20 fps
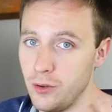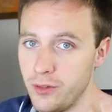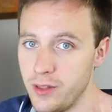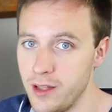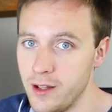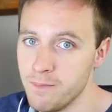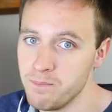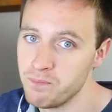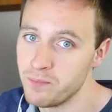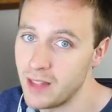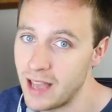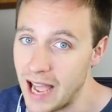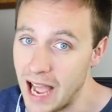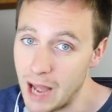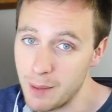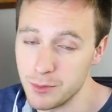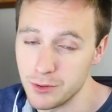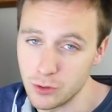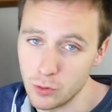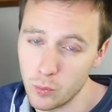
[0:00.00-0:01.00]
all the
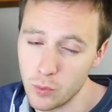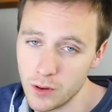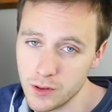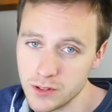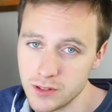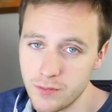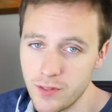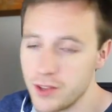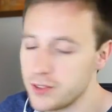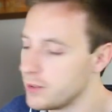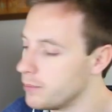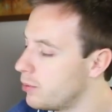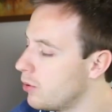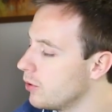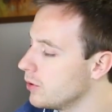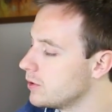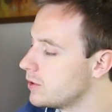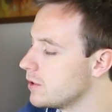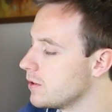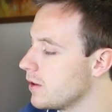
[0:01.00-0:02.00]
Amazon ones if that's
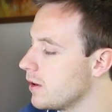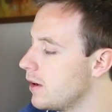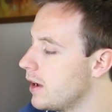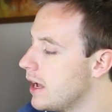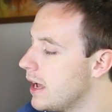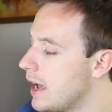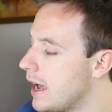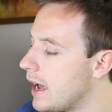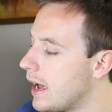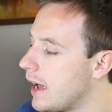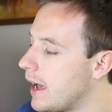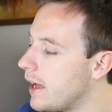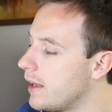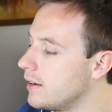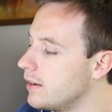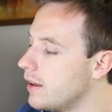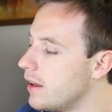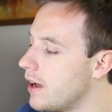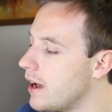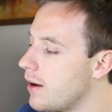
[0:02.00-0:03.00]
important to you,
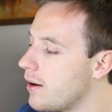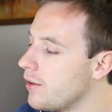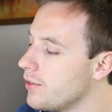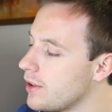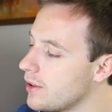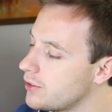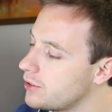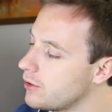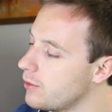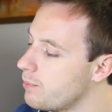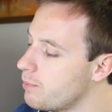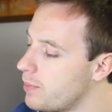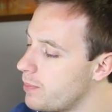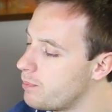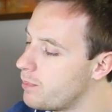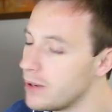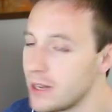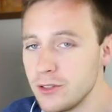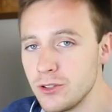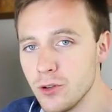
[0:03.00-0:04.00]
and
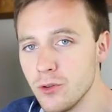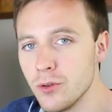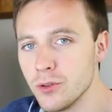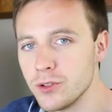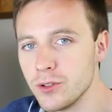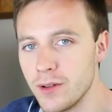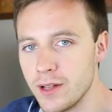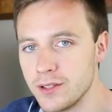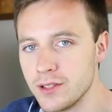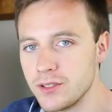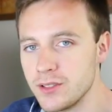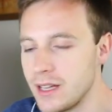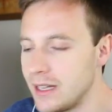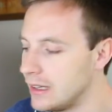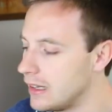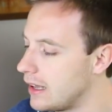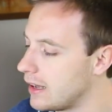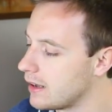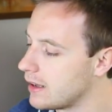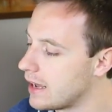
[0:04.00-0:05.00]
but I do also, as I say,
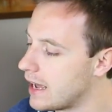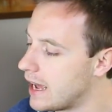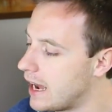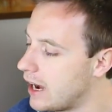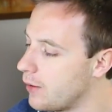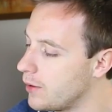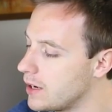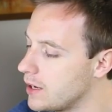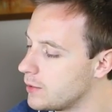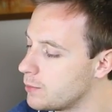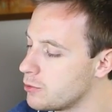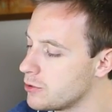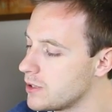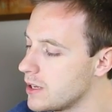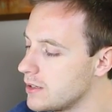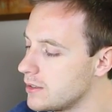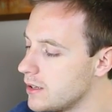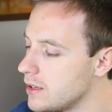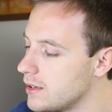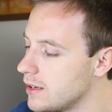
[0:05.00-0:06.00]
like how it is
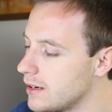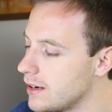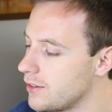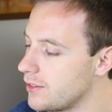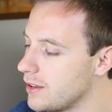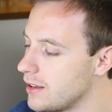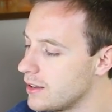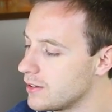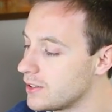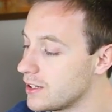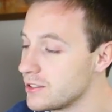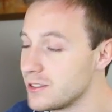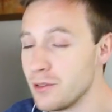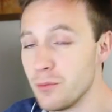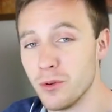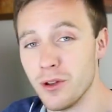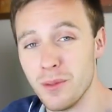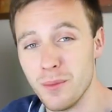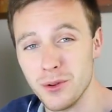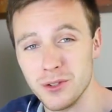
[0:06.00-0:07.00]
presented, and I think it's actually
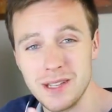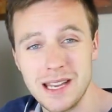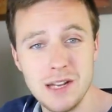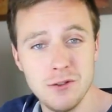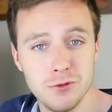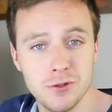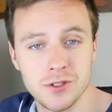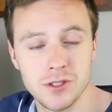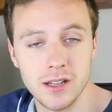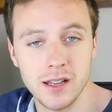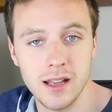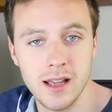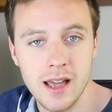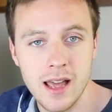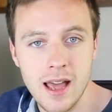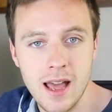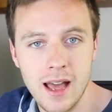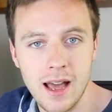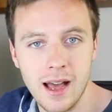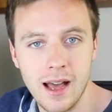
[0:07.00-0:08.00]
one of the most interesting
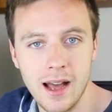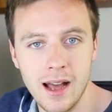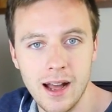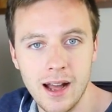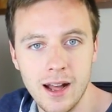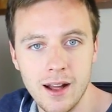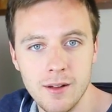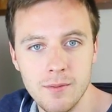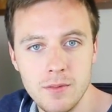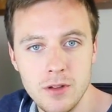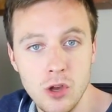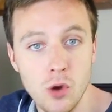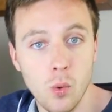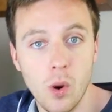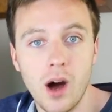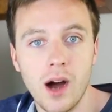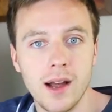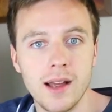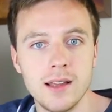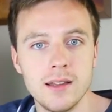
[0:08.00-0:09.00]

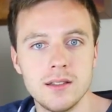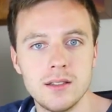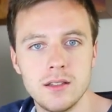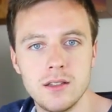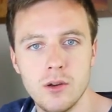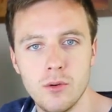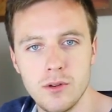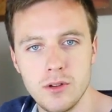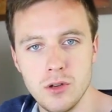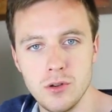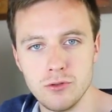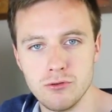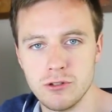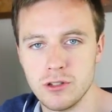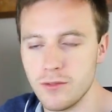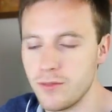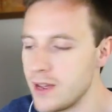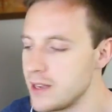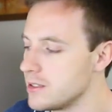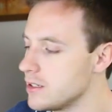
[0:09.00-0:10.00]
UIs, your user
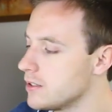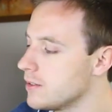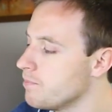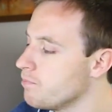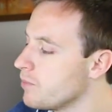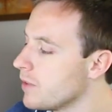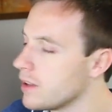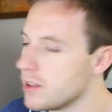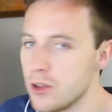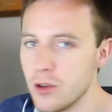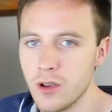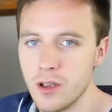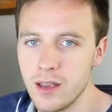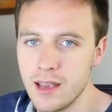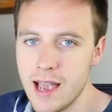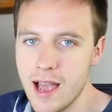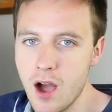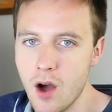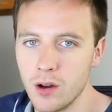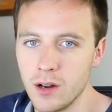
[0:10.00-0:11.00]
interfaces, you can
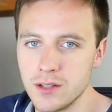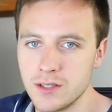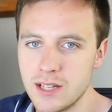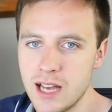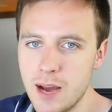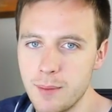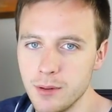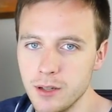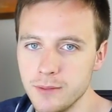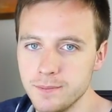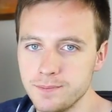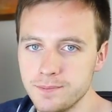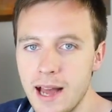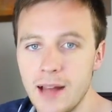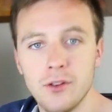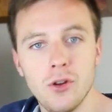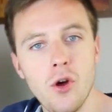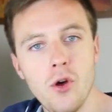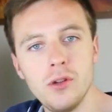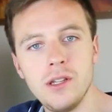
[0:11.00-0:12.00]
get on a tablet.
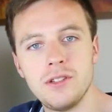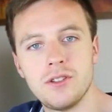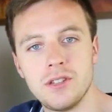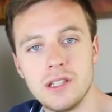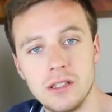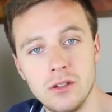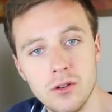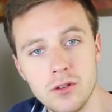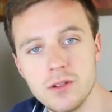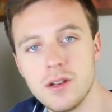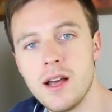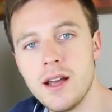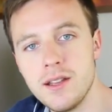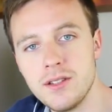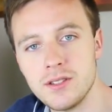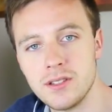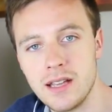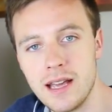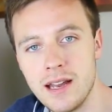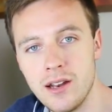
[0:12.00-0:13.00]
And not only does it look
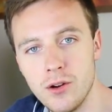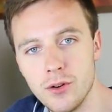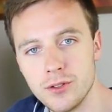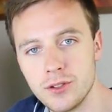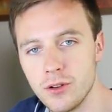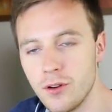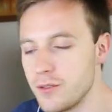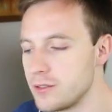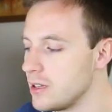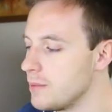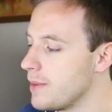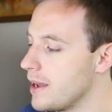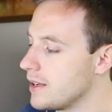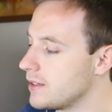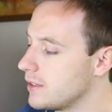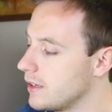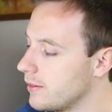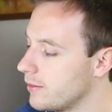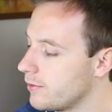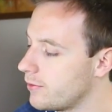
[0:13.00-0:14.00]
nice, it also obviously
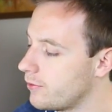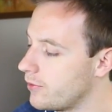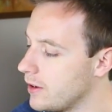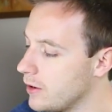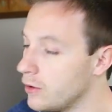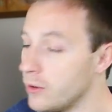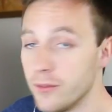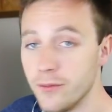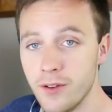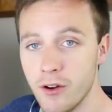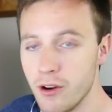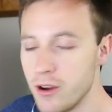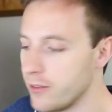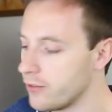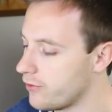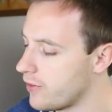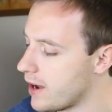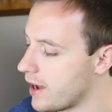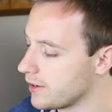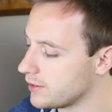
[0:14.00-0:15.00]
makes it feel very
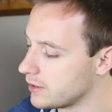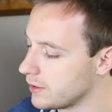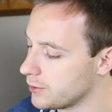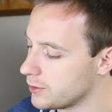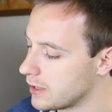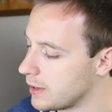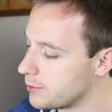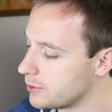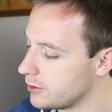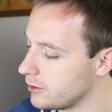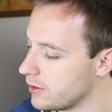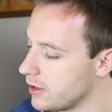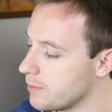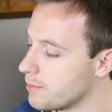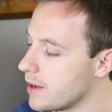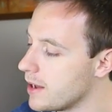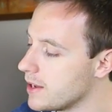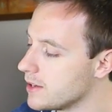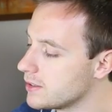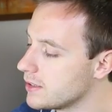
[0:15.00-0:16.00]
fast. I was absolutely
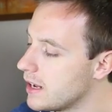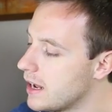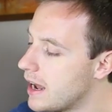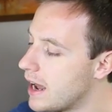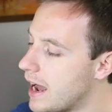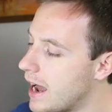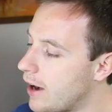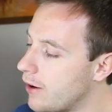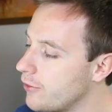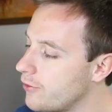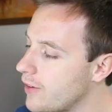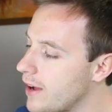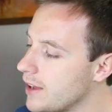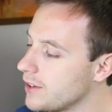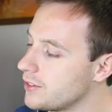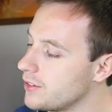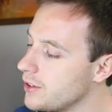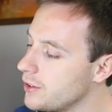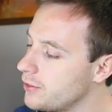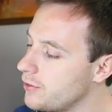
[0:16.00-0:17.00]
amazed how
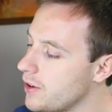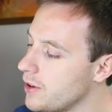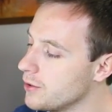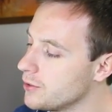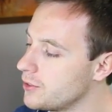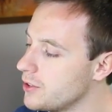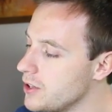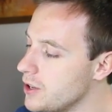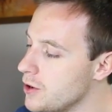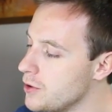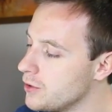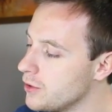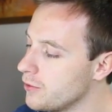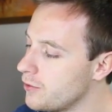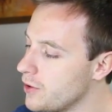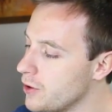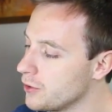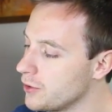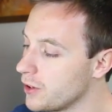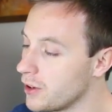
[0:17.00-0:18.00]
fast this feels to use. It
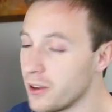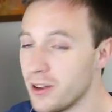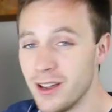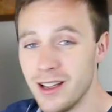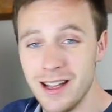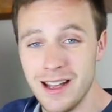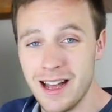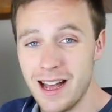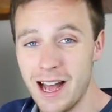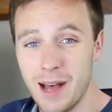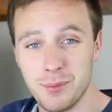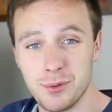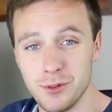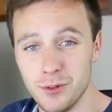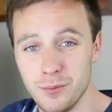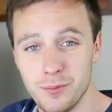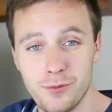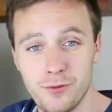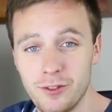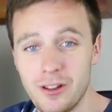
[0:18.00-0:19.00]
feels like an
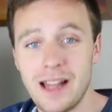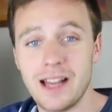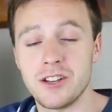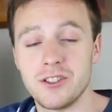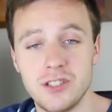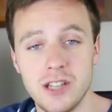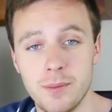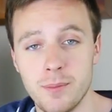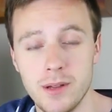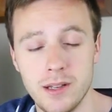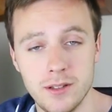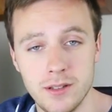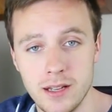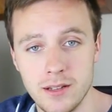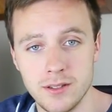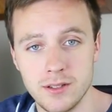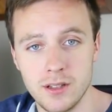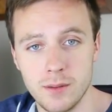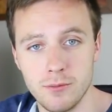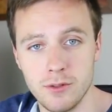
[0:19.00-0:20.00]
absolute flagship
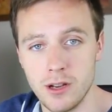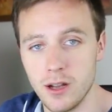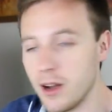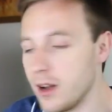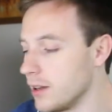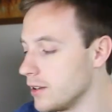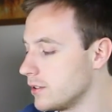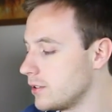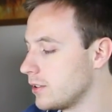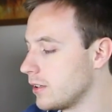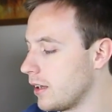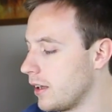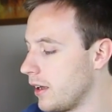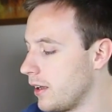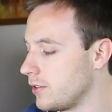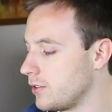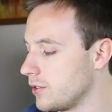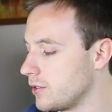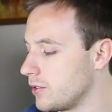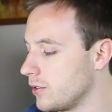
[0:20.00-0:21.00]
in some regards,
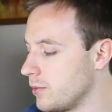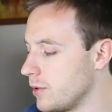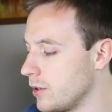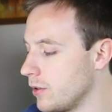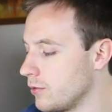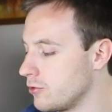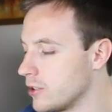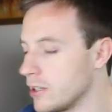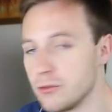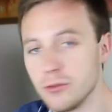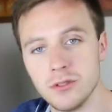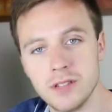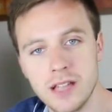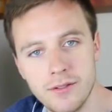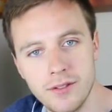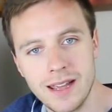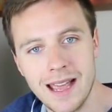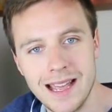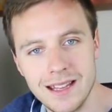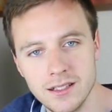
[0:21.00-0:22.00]
just to general
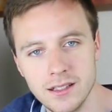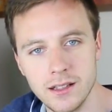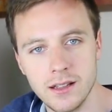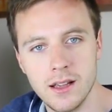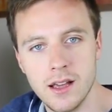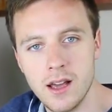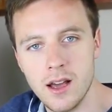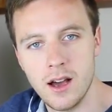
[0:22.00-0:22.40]
navigating